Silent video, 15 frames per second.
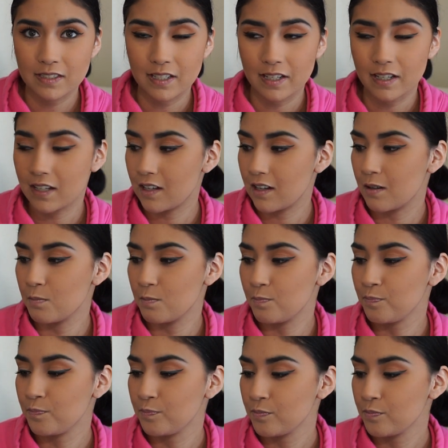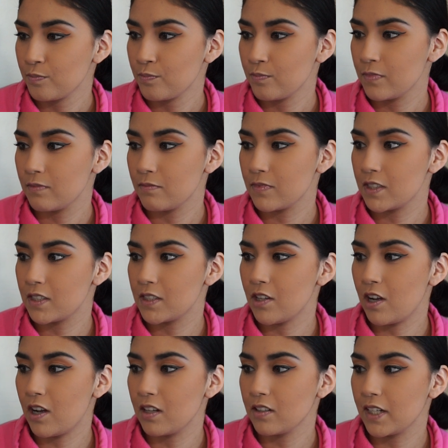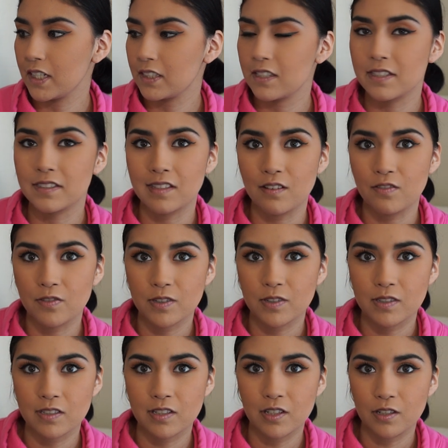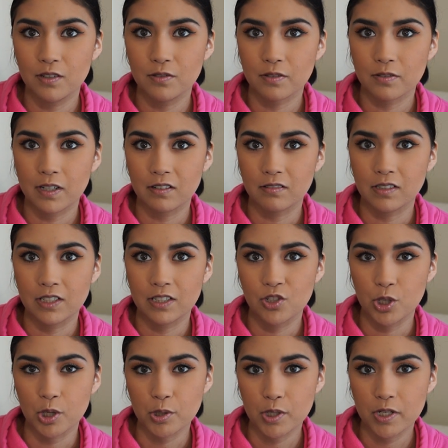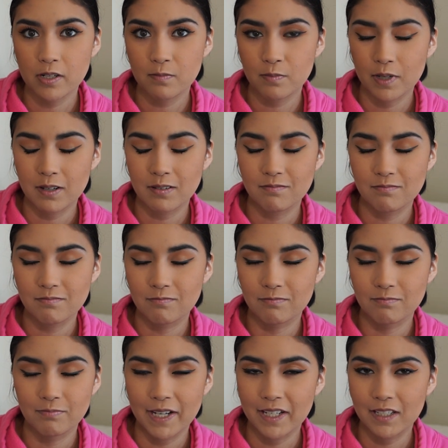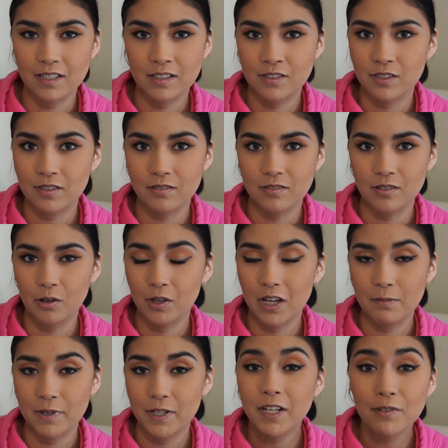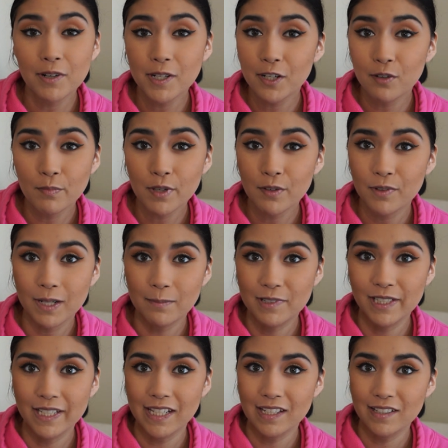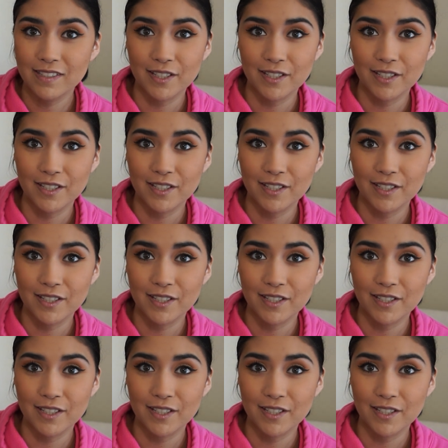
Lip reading: It's not like the safest to use around children, but my kids don't come anywhere near me when I'm cleaning.